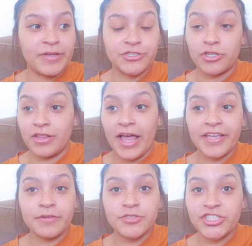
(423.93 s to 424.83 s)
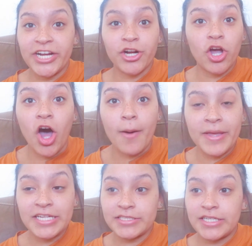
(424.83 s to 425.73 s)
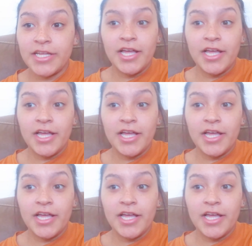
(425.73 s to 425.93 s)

Make sure to like them, share, comment.